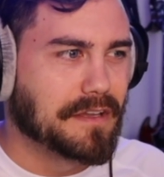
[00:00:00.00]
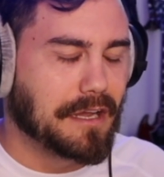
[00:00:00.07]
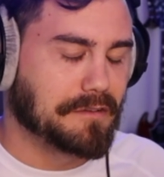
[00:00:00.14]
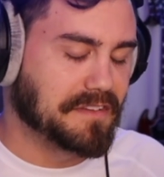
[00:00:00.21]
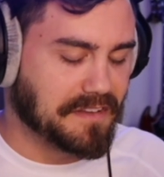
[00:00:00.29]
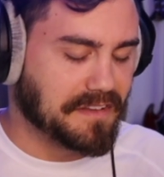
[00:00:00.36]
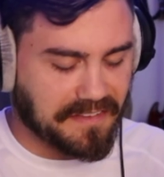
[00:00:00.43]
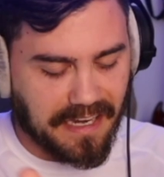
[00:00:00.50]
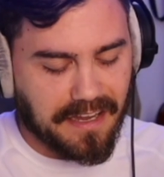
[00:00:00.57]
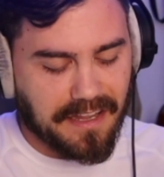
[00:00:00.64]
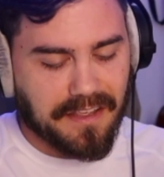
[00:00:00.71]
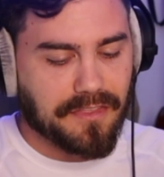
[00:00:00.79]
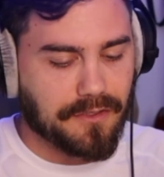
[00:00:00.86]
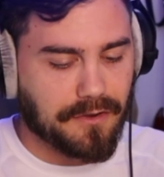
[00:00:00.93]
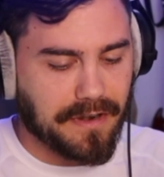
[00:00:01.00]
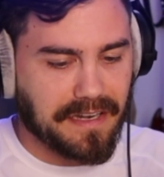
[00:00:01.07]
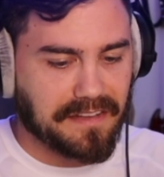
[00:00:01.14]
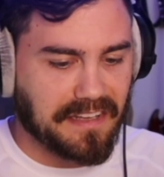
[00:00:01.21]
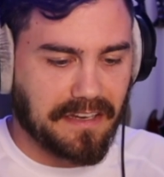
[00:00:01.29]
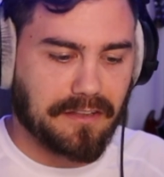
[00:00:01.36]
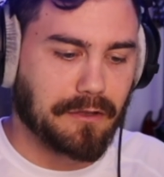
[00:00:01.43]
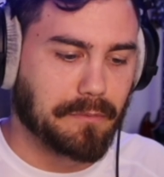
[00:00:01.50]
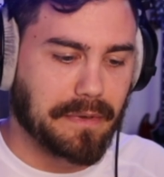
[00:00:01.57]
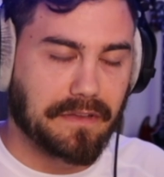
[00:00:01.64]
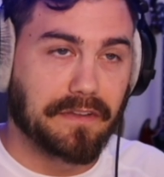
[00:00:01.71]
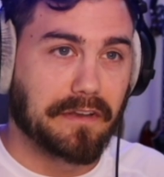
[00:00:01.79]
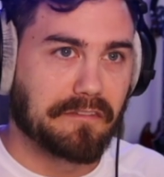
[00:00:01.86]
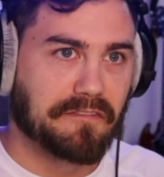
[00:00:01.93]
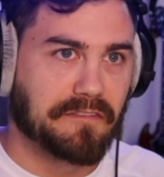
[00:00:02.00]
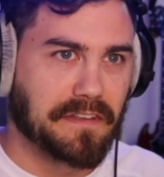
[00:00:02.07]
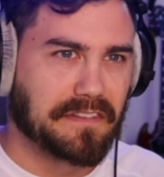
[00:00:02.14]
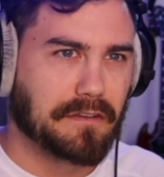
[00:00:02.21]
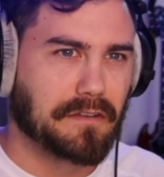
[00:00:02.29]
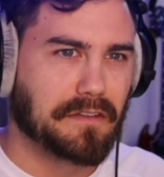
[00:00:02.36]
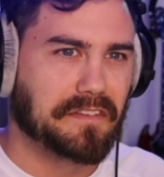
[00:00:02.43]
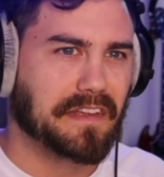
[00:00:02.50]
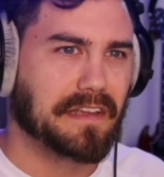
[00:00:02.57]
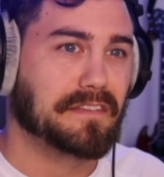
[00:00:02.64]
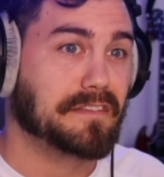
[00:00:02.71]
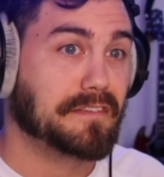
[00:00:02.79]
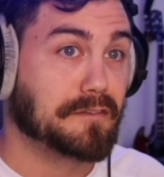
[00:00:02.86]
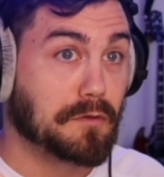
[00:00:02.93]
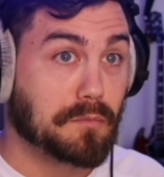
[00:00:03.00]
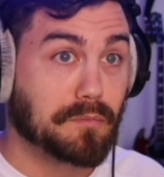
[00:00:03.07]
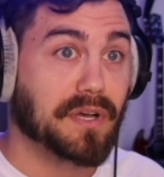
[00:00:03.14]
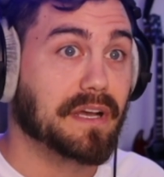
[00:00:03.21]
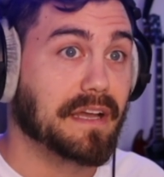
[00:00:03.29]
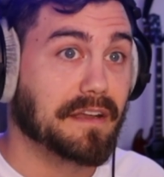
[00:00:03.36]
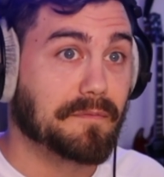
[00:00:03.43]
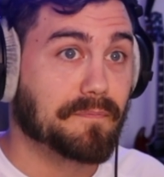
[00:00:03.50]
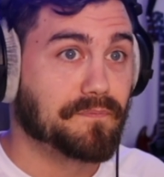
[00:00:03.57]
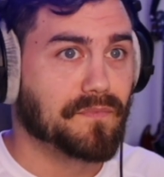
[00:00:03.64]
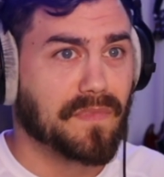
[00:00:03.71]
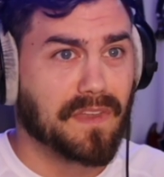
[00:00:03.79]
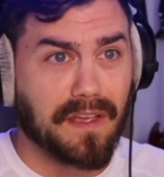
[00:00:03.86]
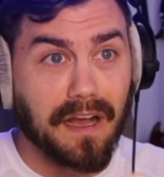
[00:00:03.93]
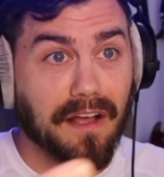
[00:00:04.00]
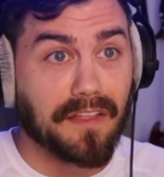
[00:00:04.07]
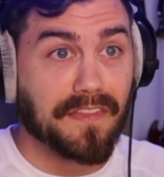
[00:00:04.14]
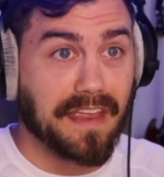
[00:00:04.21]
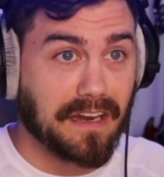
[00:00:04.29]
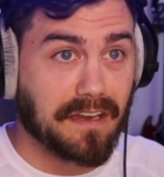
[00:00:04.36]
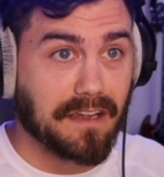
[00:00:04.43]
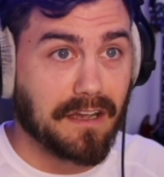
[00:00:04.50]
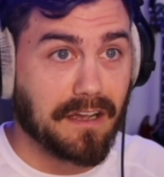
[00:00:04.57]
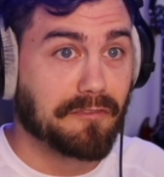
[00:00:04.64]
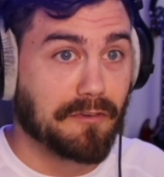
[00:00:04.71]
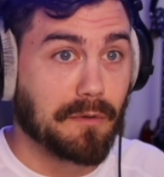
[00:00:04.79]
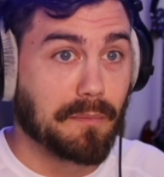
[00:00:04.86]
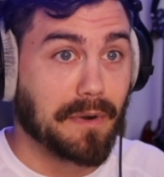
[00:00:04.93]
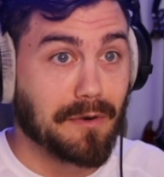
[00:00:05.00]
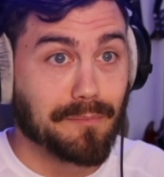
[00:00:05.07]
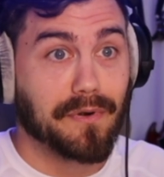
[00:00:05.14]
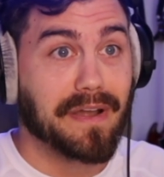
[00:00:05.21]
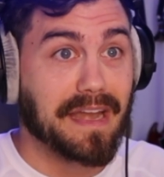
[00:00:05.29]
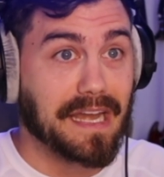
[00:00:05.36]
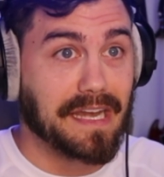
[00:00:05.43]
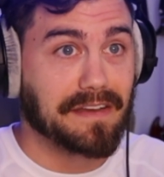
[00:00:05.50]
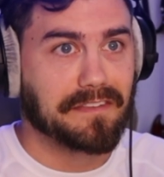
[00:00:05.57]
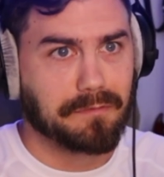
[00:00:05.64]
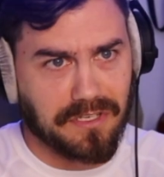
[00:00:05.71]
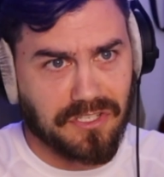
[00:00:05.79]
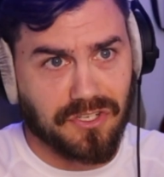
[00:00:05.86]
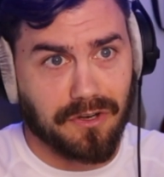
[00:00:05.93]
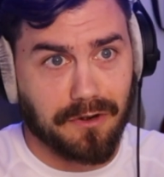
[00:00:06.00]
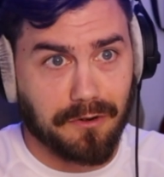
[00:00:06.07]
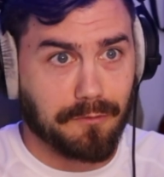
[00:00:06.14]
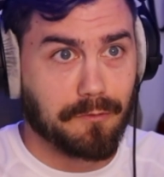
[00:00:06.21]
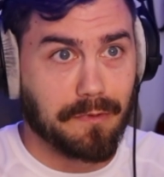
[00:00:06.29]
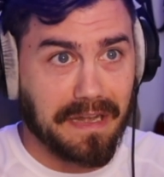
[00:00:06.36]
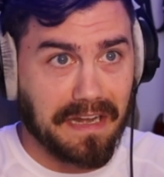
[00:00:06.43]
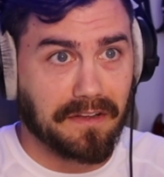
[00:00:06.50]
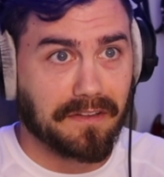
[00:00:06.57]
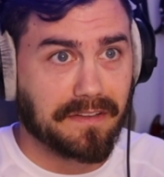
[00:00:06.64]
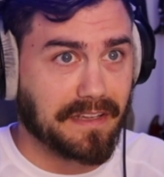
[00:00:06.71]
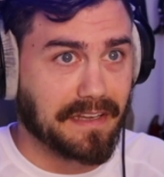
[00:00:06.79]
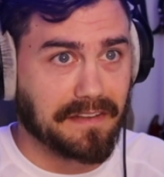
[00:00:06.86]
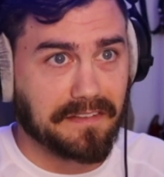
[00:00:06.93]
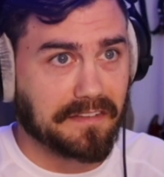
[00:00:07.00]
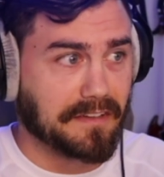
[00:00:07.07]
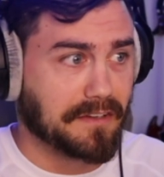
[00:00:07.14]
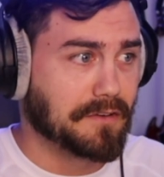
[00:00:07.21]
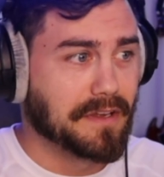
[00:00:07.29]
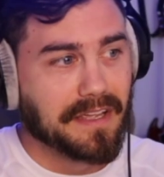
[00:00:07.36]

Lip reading: I was going to say they're not exactly real in a physical sense, but they come from our brains, which are real. And so